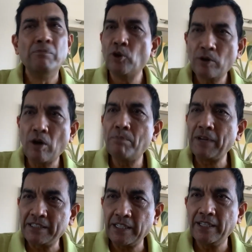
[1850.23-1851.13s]
more
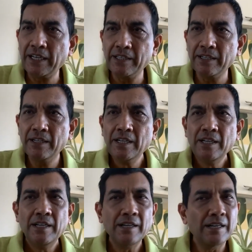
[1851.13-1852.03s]
complex than the other.
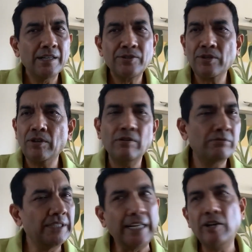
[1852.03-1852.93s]
Uh, so
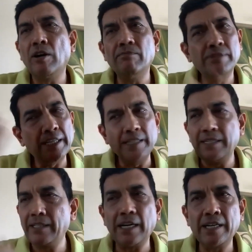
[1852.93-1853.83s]
telecom says
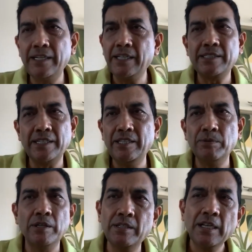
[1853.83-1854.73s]
that our industry is
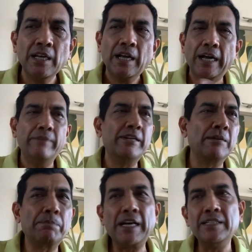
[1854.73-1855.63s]
worth. I'm in
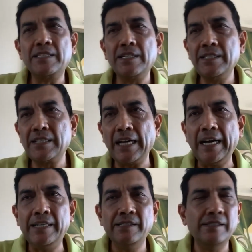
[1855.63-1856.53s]
appliances
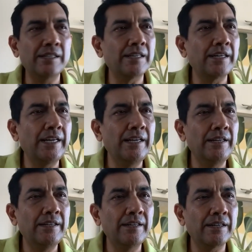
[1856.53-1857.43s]
and uh, in
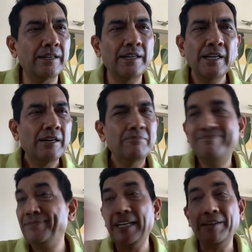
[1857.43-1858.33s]

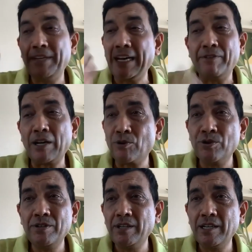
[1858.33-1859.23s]
we, we have our
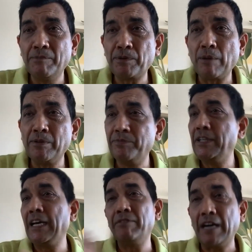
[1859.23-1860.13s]
own problem.
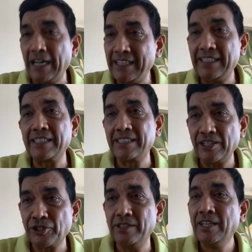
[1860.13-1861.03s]
We have higher
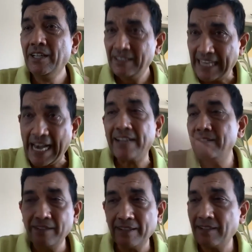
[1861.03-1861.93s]
taxation than
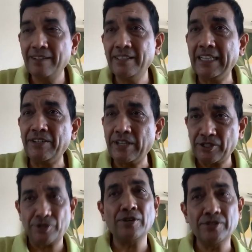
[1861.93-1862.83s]
than
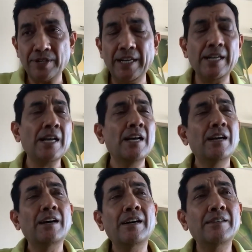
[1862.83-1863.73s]
restaurants, right?
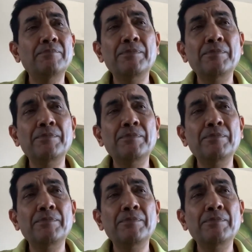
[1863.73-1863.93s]
Uh,